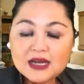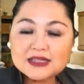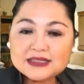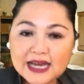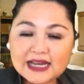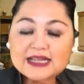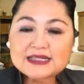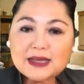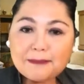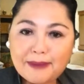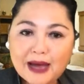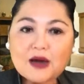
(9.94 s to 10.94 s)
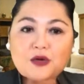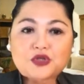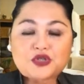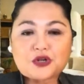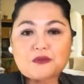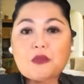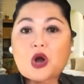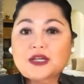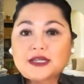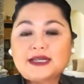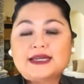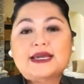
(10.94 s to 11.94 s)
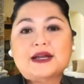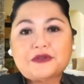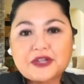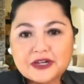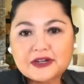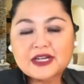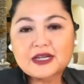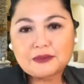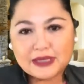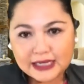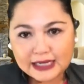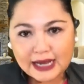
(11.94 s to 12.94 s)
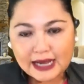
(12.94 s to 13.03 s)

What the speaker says: Tell us about your modeling career in Manila.